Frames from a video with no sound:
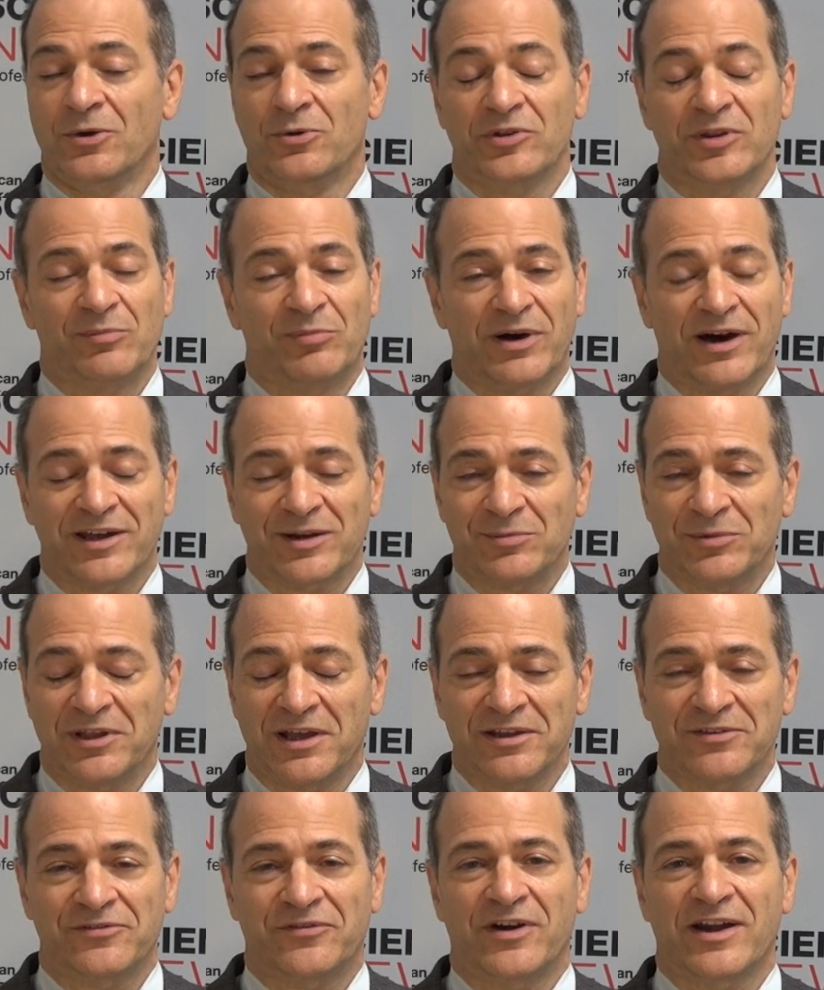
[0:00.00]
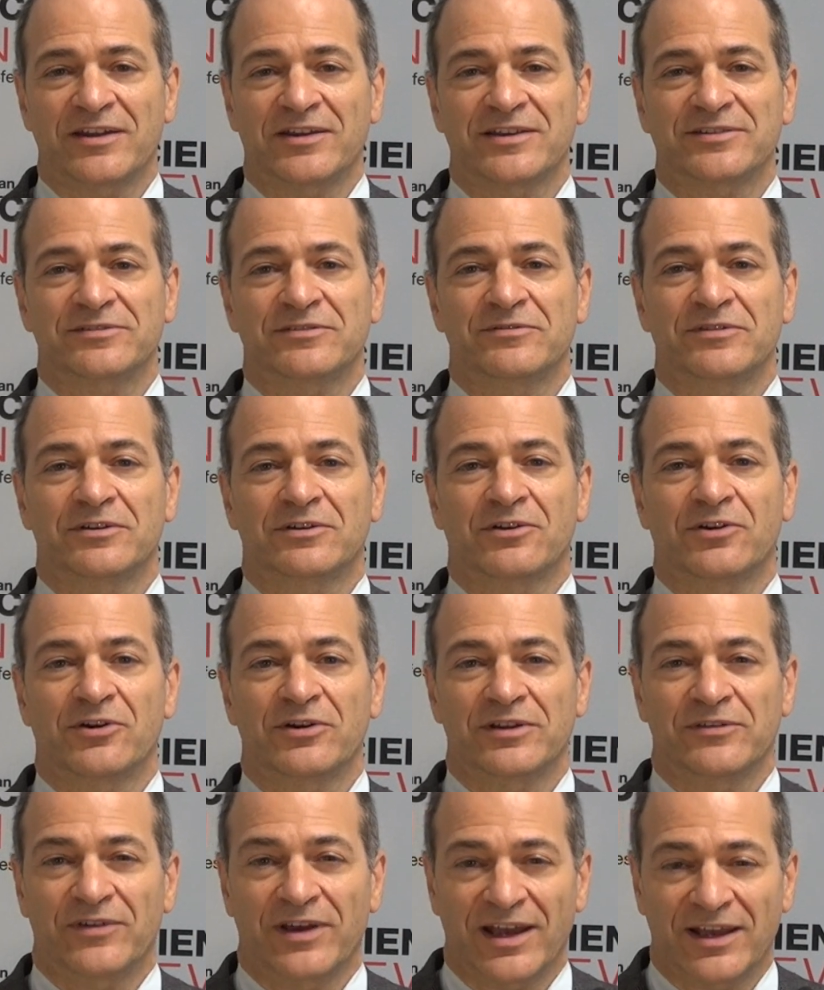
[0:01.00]
Well, the bottom line findings of the
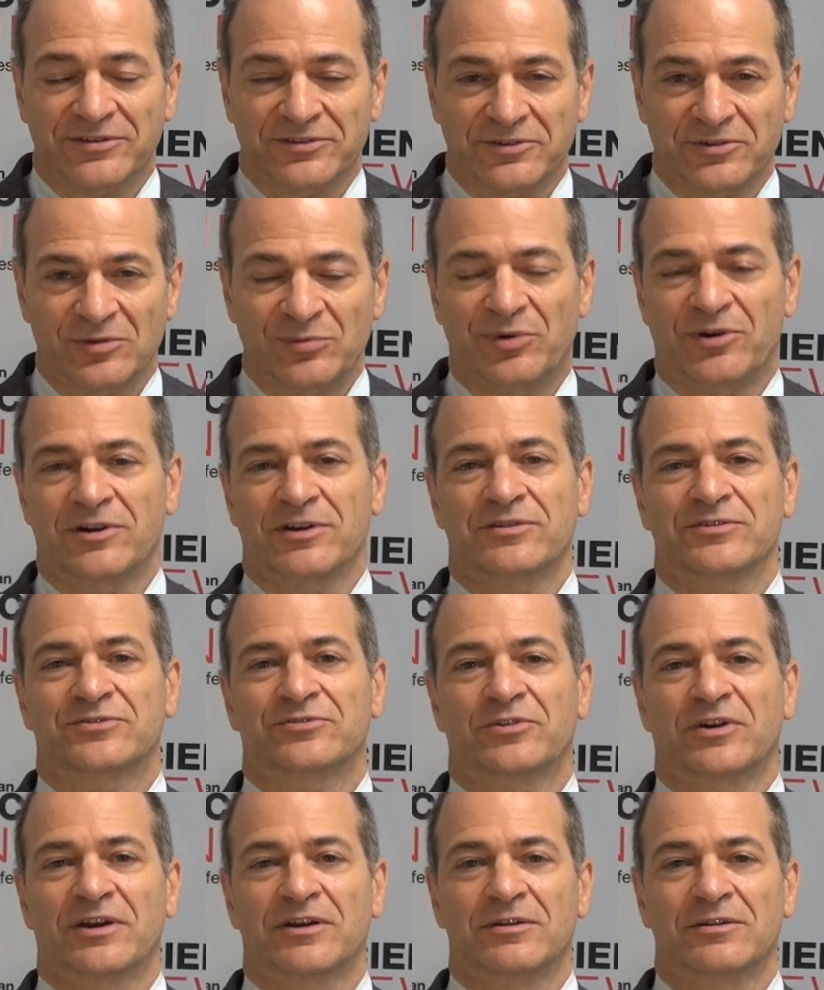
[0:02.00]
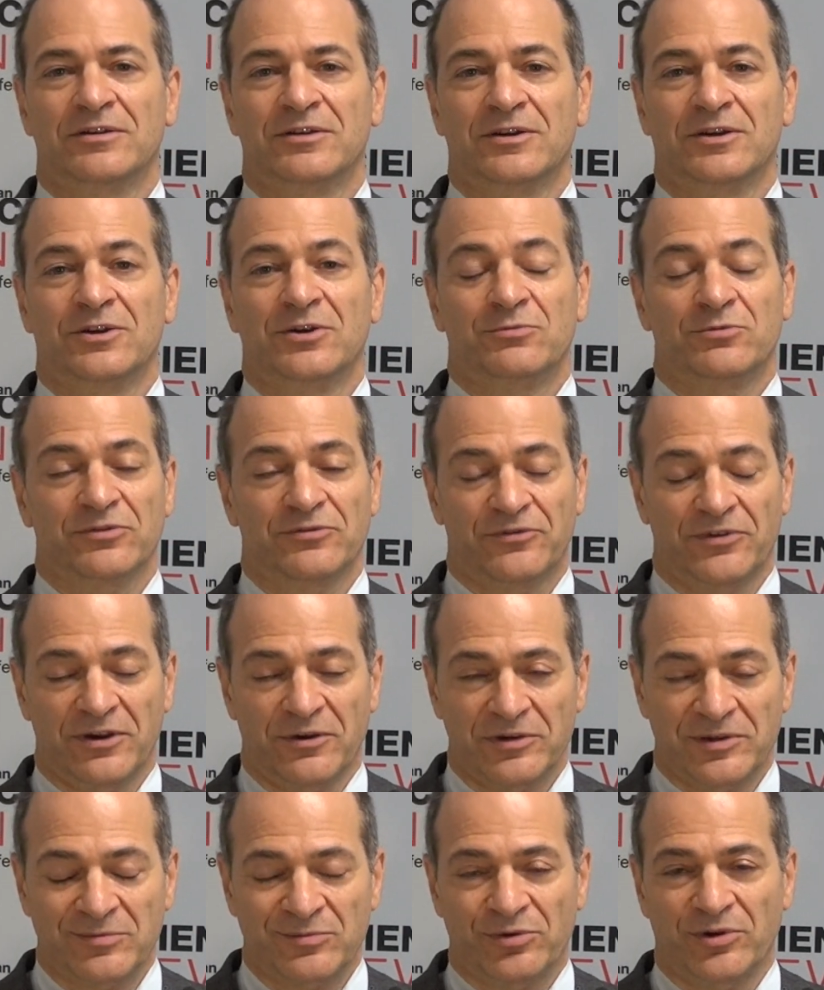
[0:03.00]
cardiovascular part of the trial were
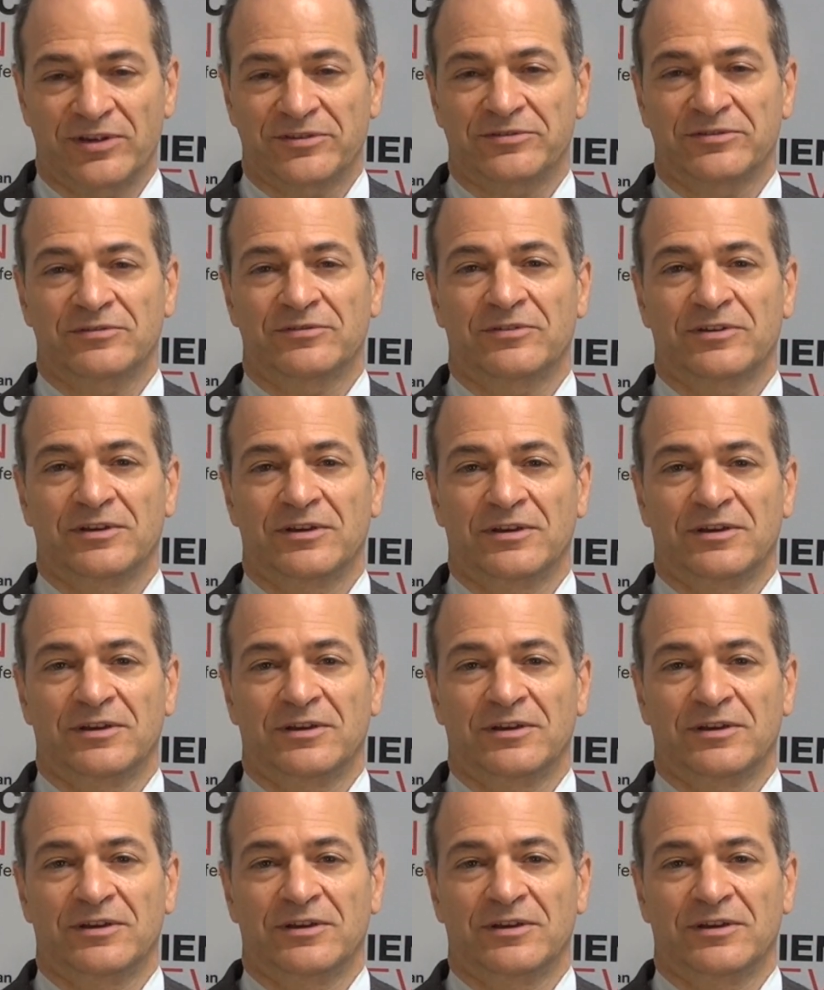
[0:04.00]
very impressive.